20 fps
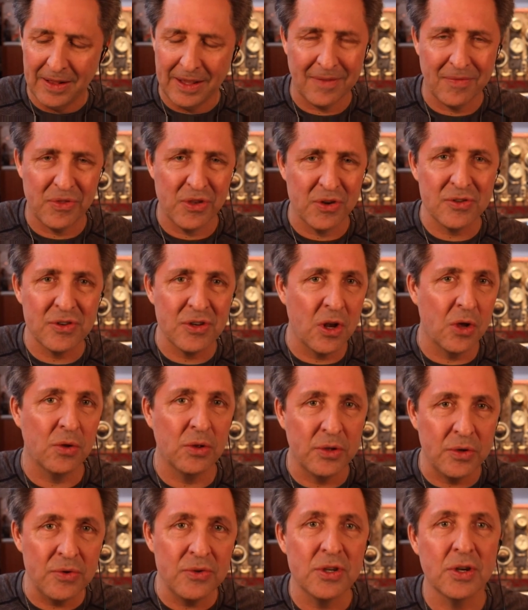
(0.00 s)
exactly. There's no
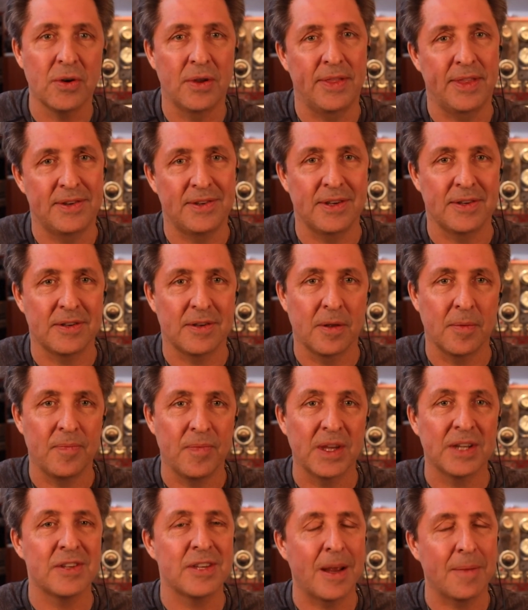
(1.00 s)
loser yeah. in this system
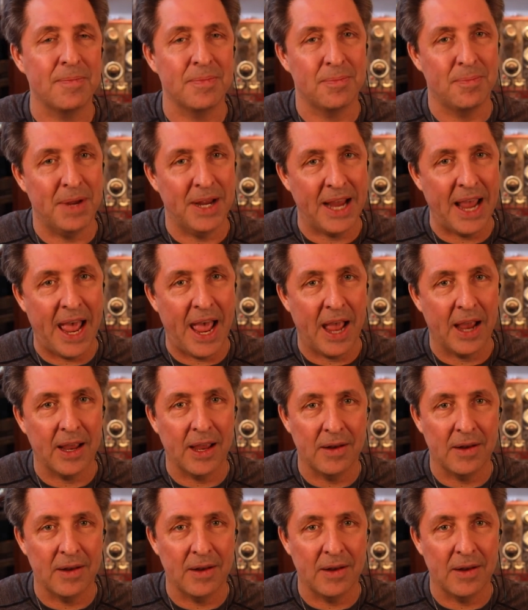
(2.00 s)
except Big right.